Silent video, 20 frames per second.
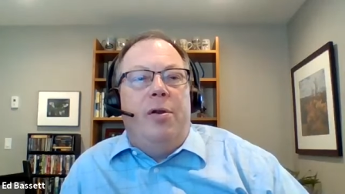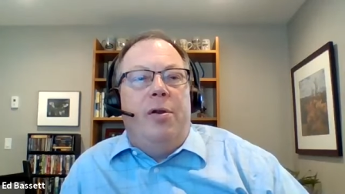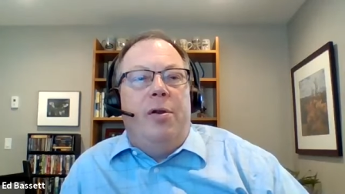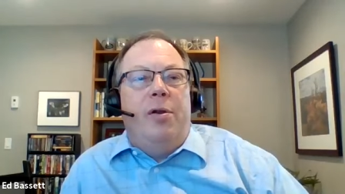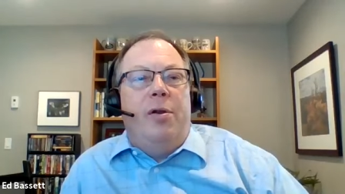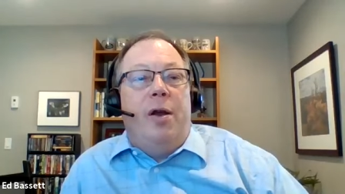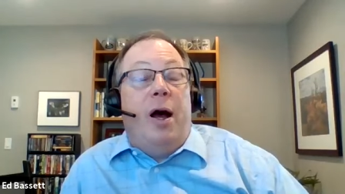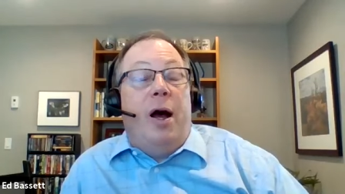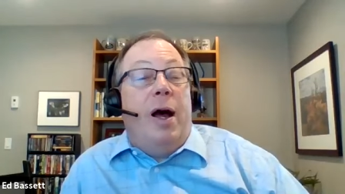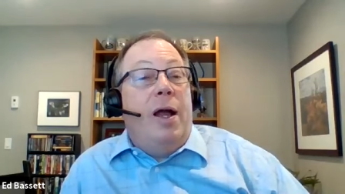
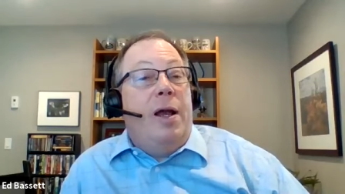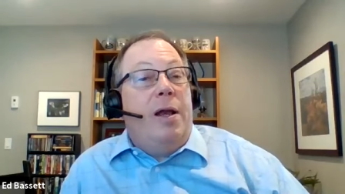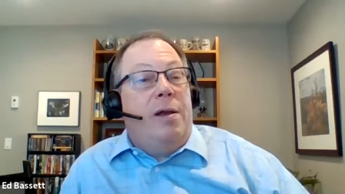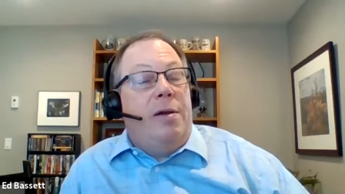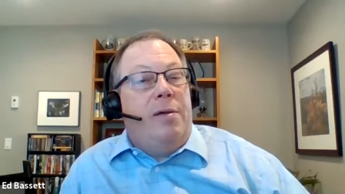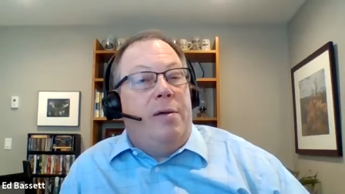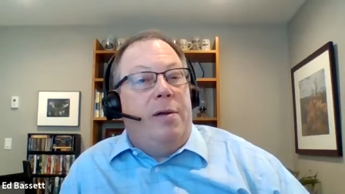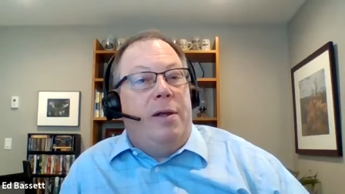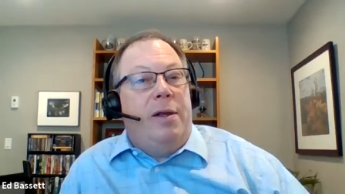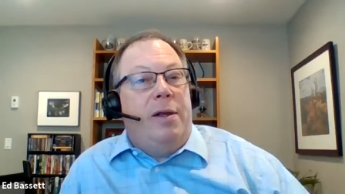not
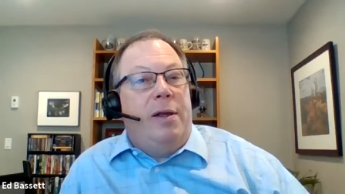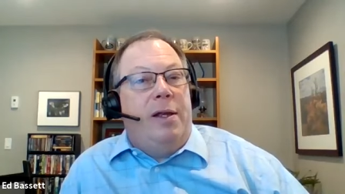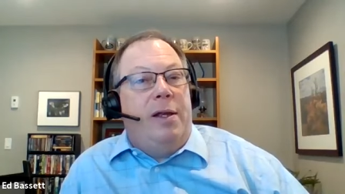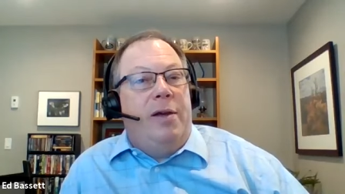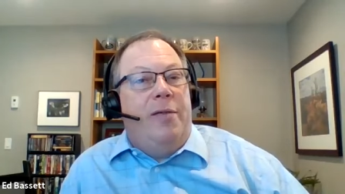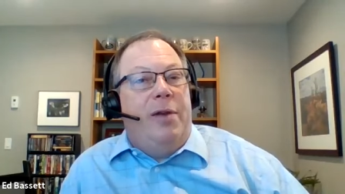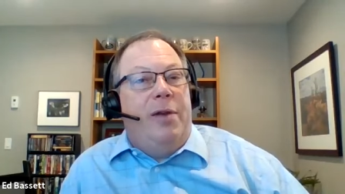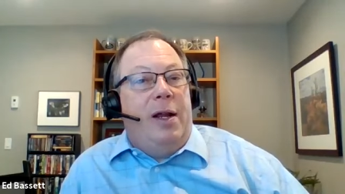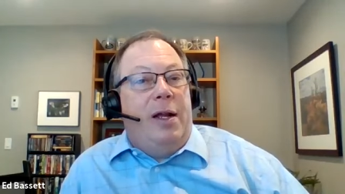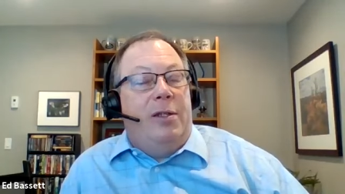
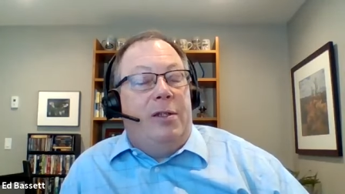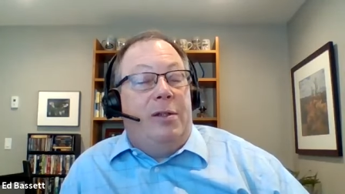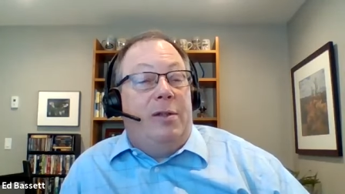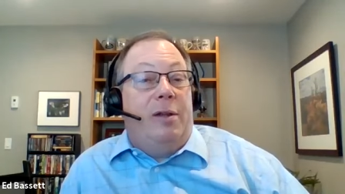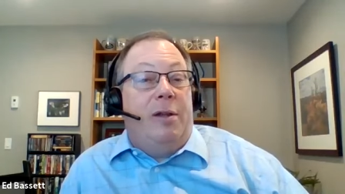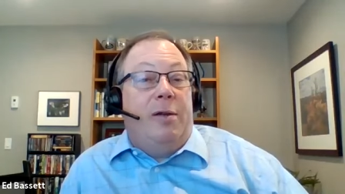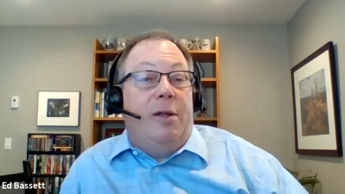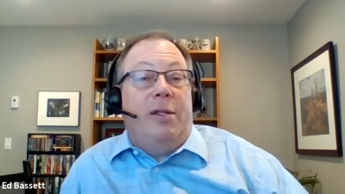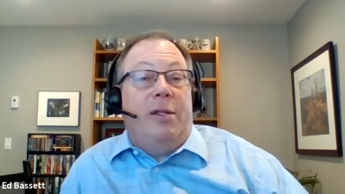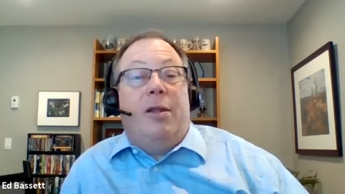given as
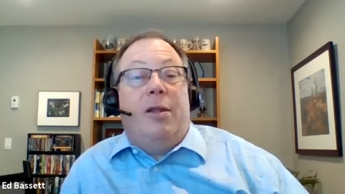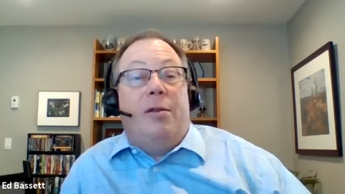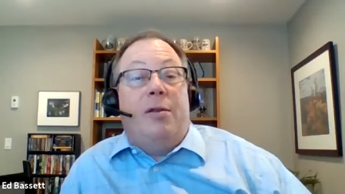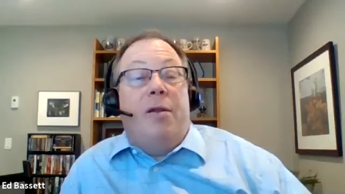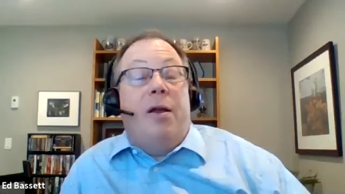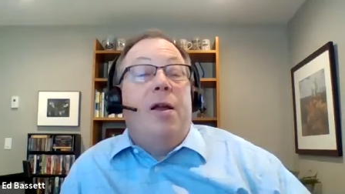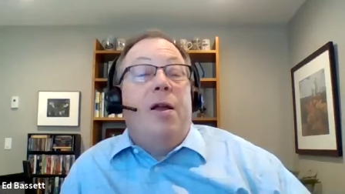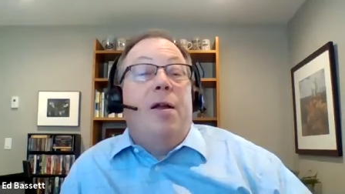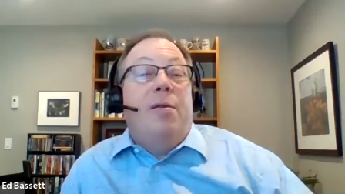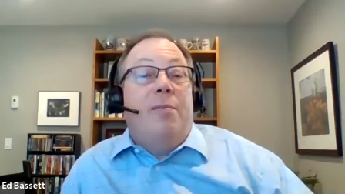at least
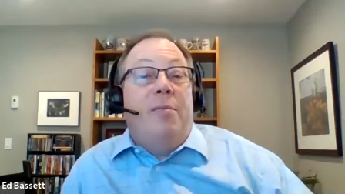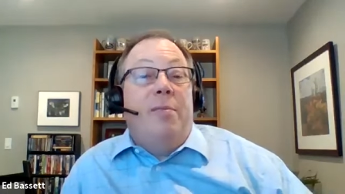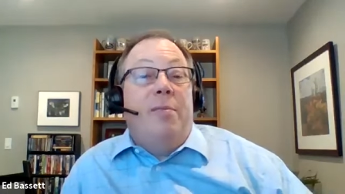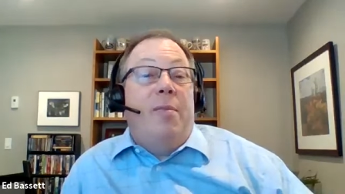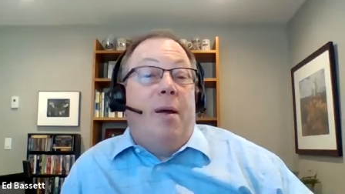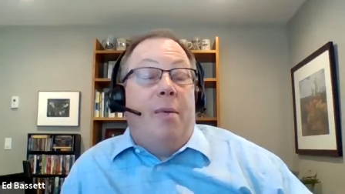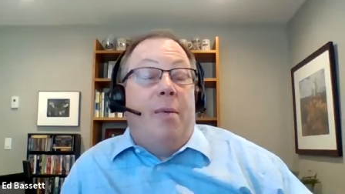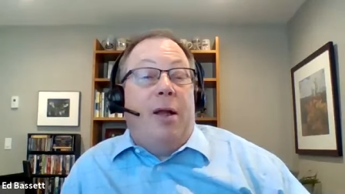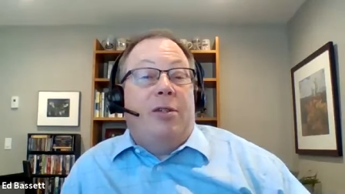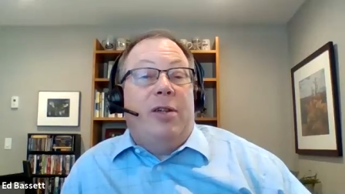
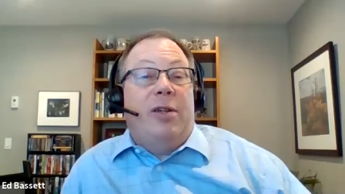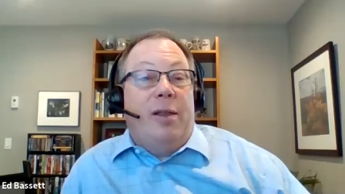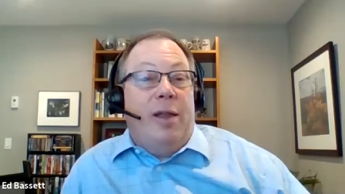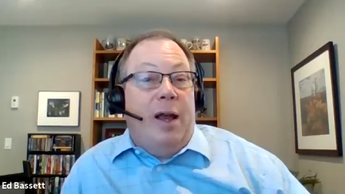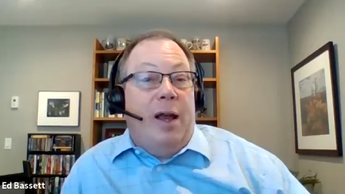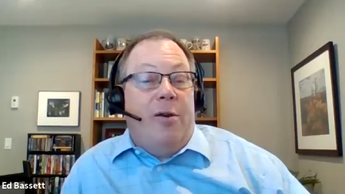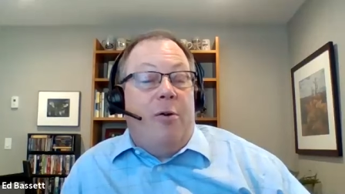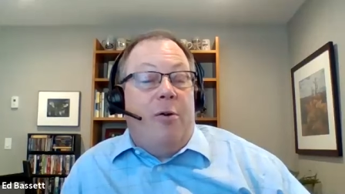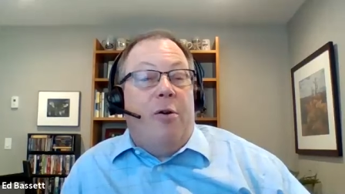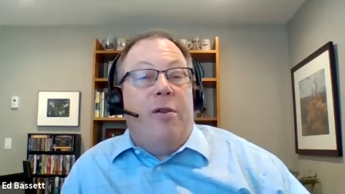I'm not saying they
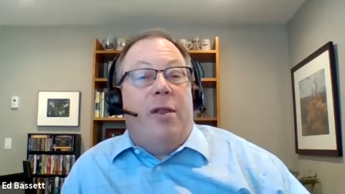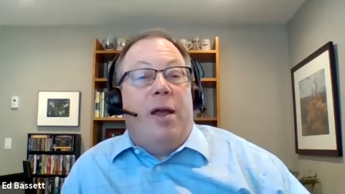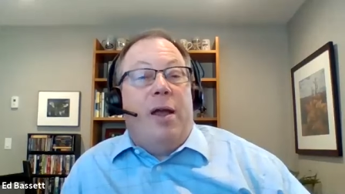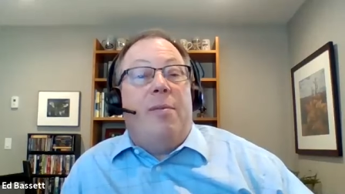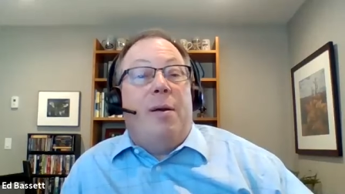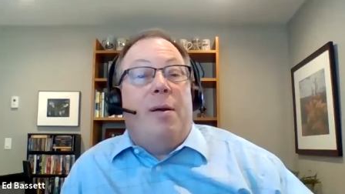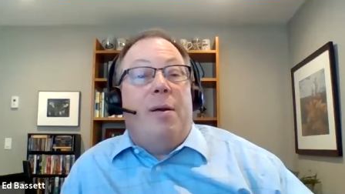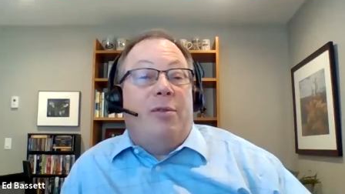ignored them.